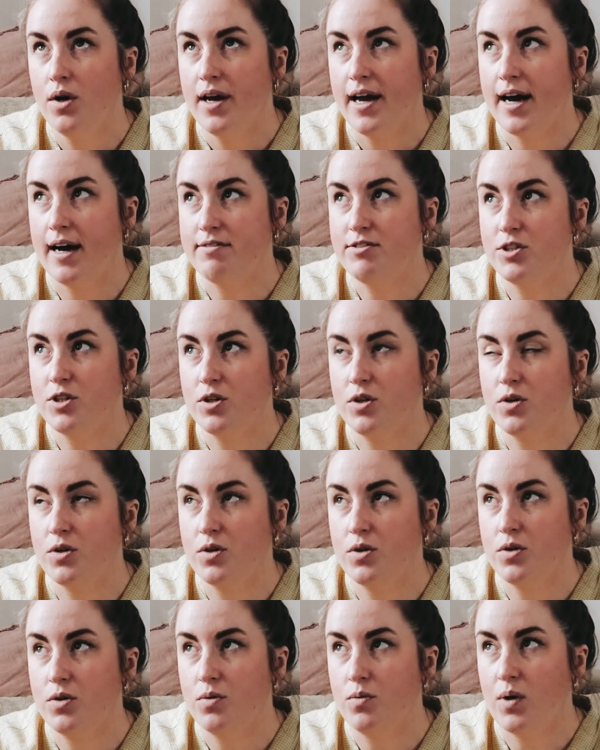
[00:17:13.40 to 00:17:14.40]

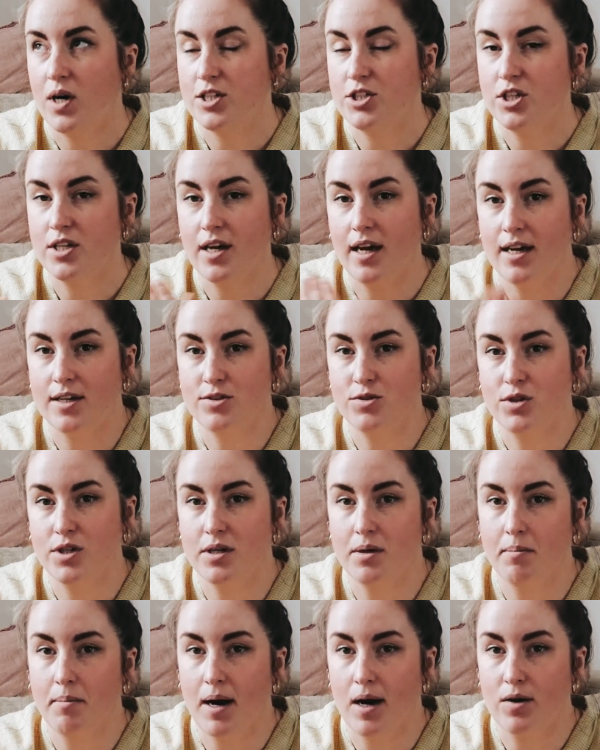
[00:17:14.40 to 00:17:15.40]
after watching
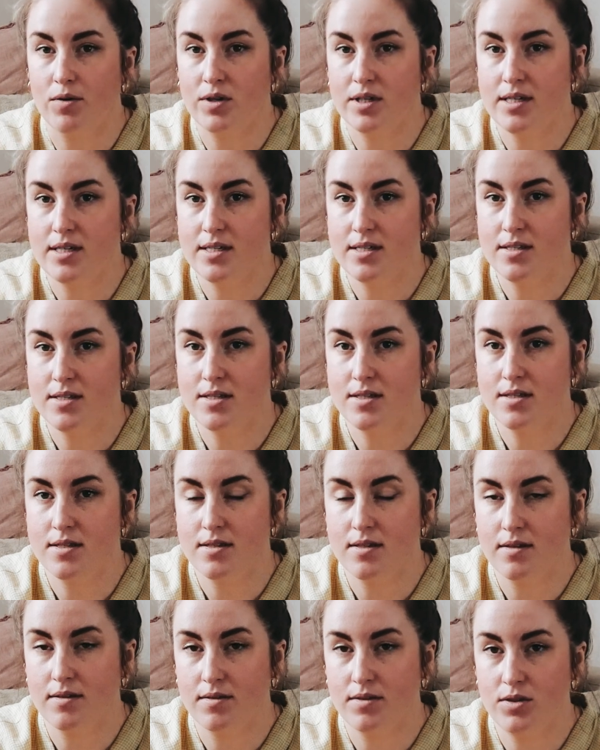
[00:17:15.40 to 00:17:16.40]
Andrea
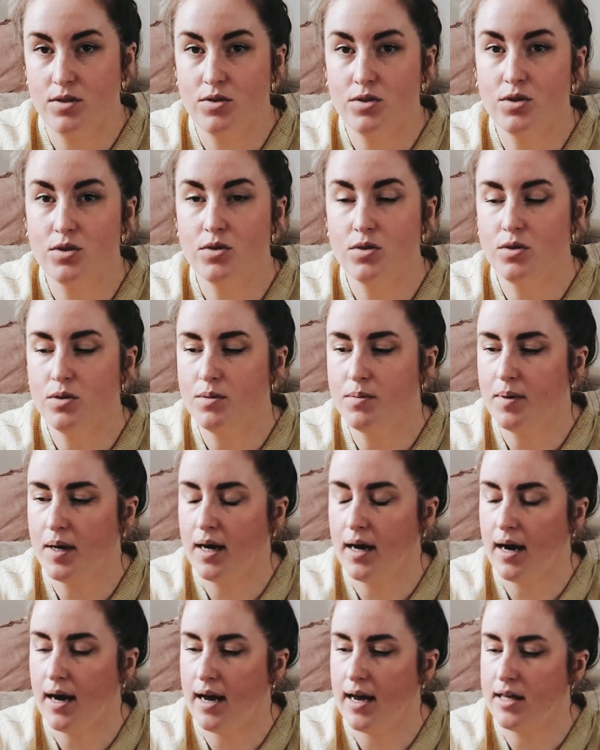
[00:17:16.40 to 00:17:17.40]
Mowry's YouTube,
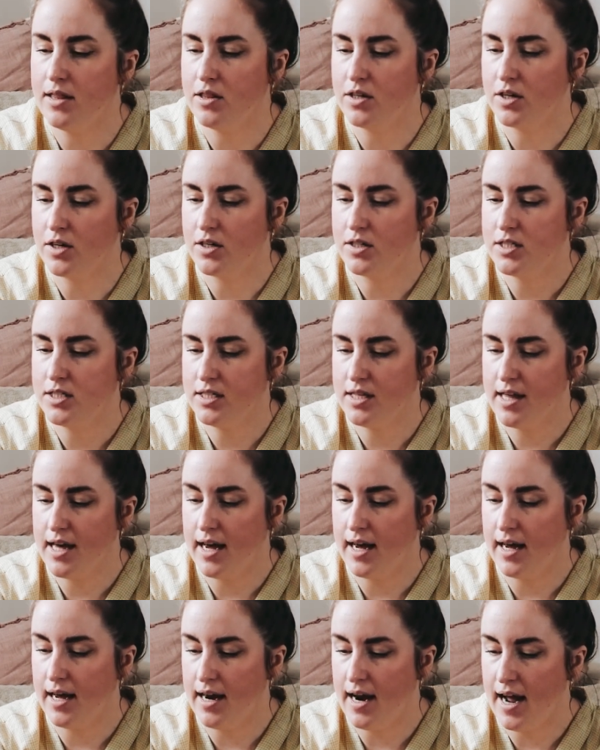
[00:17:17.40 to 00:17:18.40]
I learned
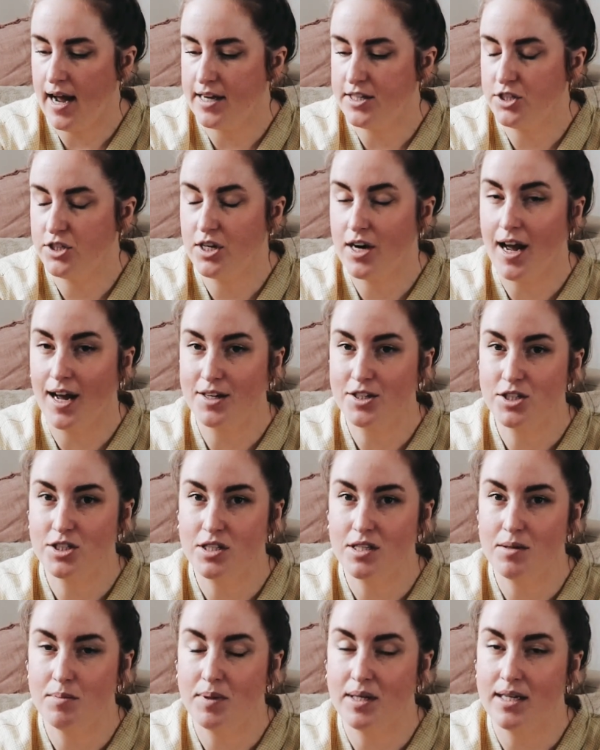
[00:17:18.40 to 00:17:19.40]
that I should
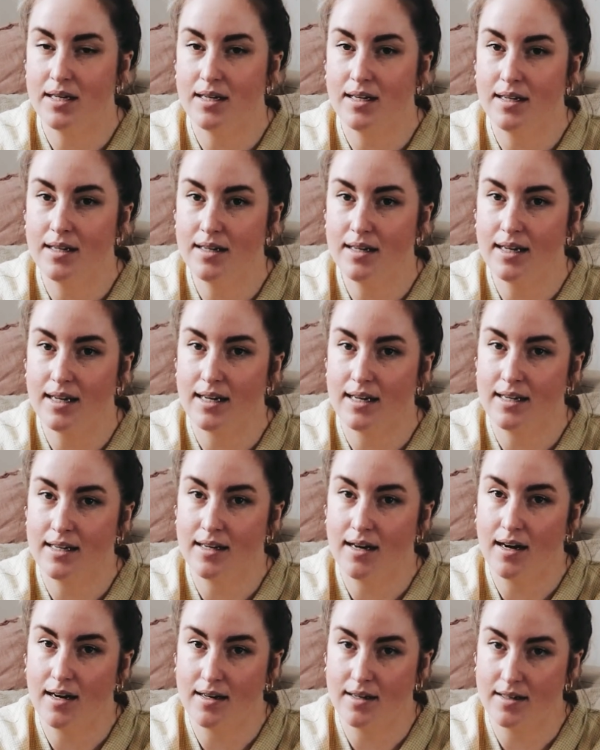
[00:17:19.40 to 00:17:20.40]
actually be knitting
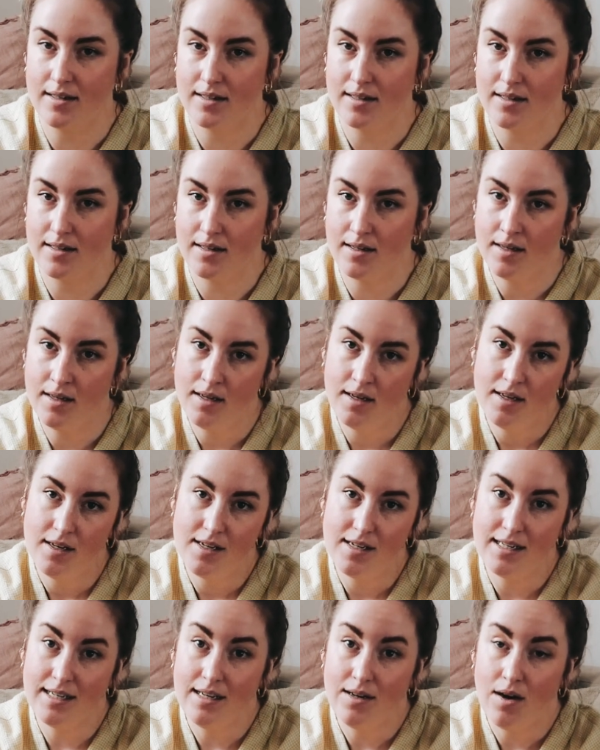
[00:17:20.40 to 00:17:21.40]
on
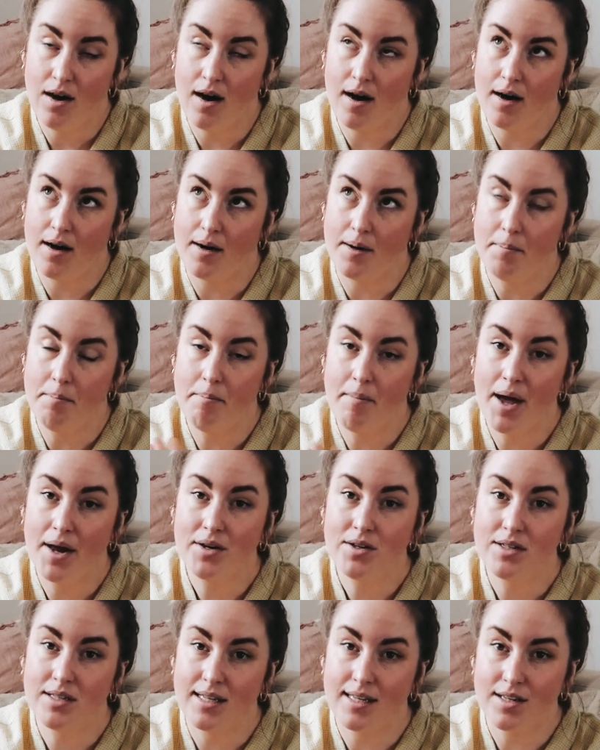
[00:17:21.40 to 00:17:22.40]

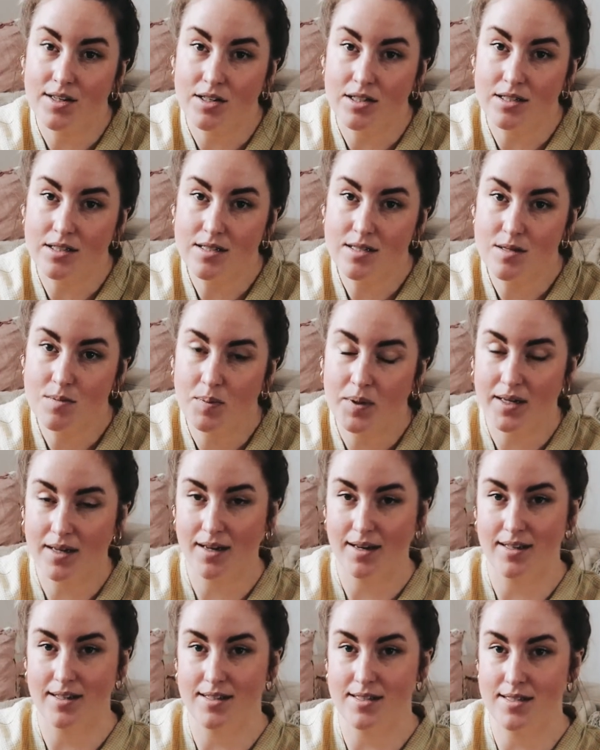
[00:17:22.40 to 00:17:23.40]
metal needles
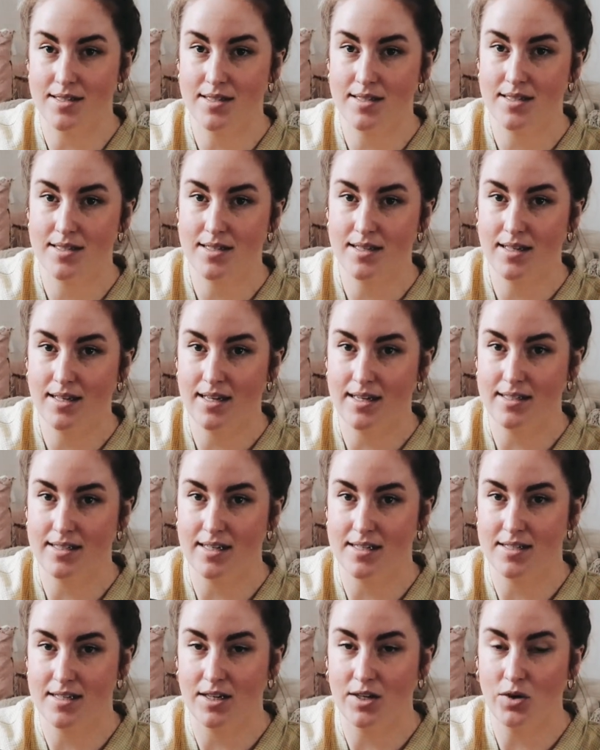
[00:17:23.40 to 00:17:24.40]
because it
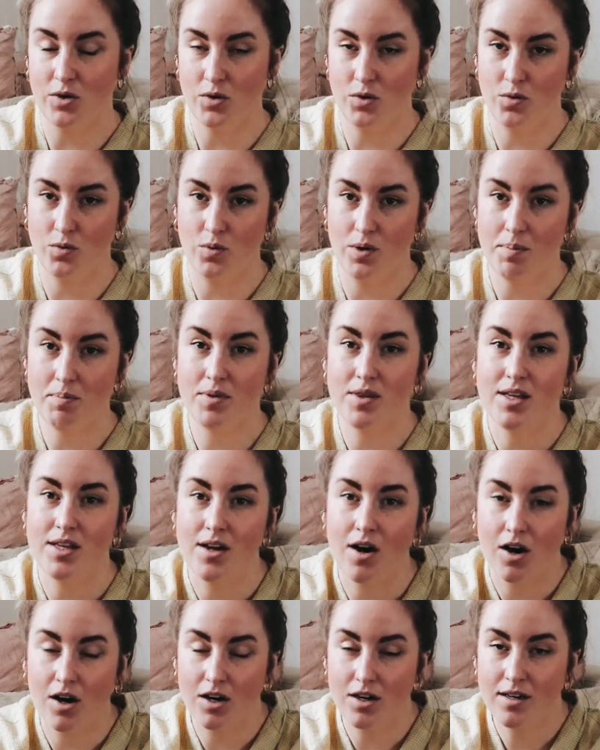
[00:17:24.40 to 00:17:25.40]
doesn't grip the
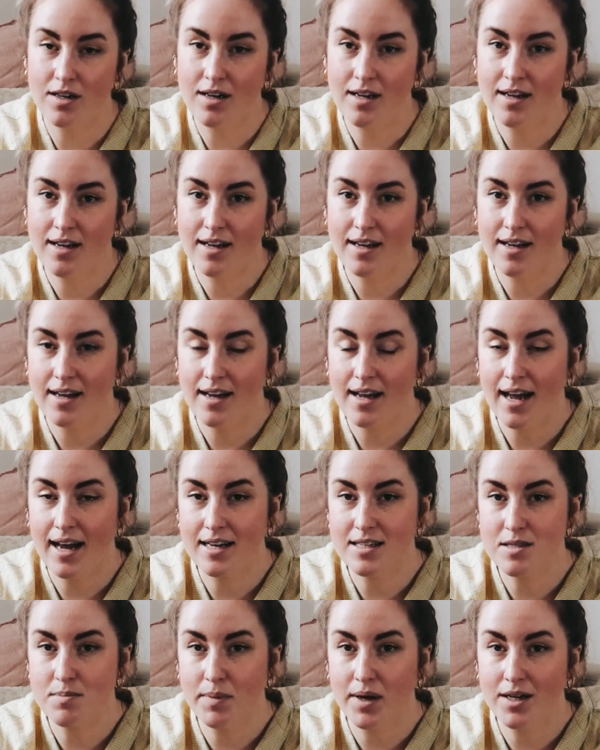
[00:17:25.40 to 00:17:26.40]
yarn
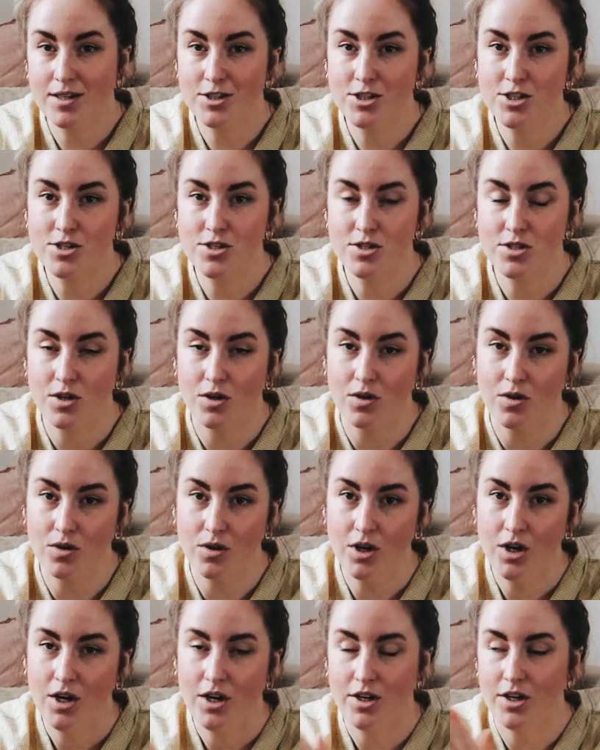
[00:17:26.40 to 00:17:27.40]
as much. So
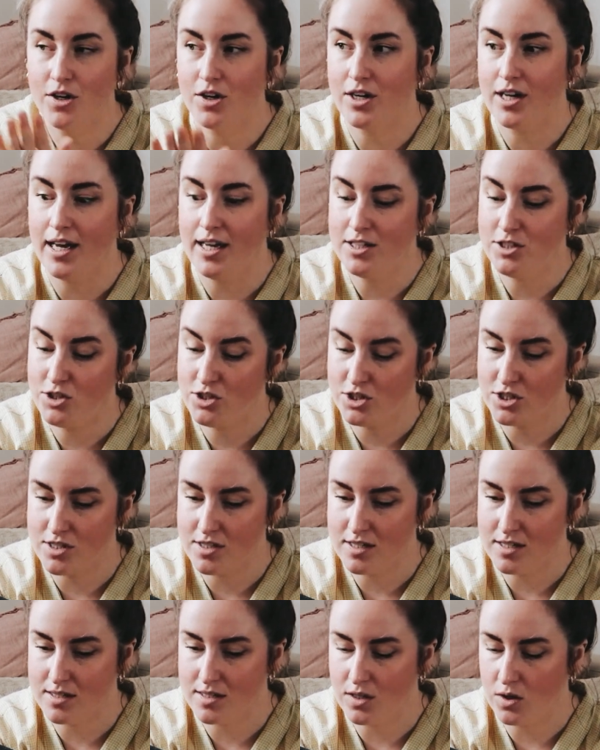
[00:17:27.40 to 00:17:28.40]
your gauge
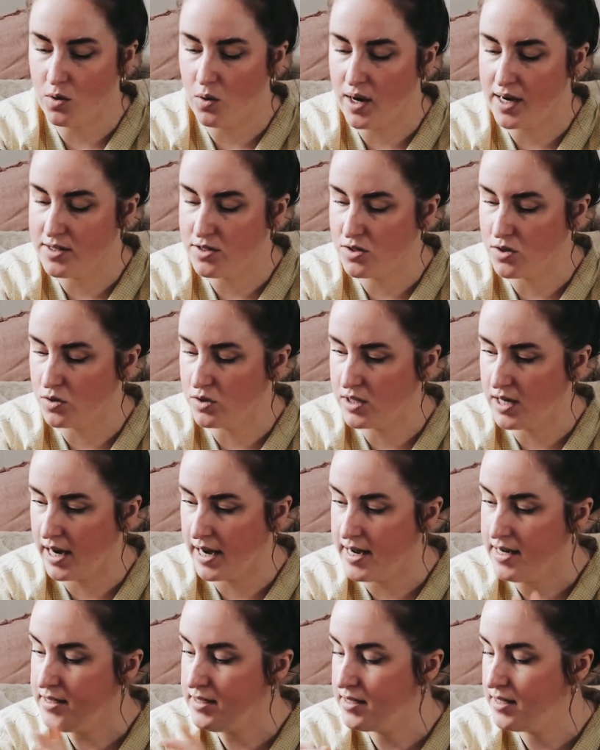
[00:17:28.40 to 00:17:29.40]
just isn't quite so
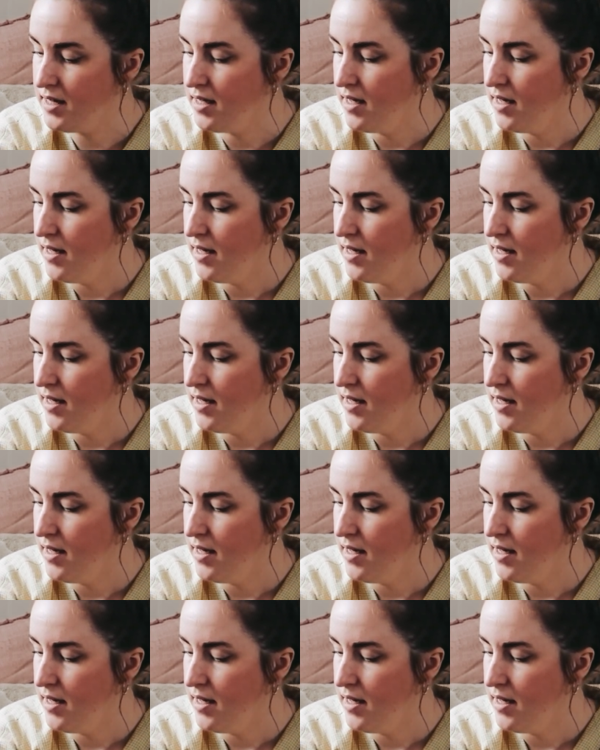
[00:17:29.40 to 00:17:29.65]
tight.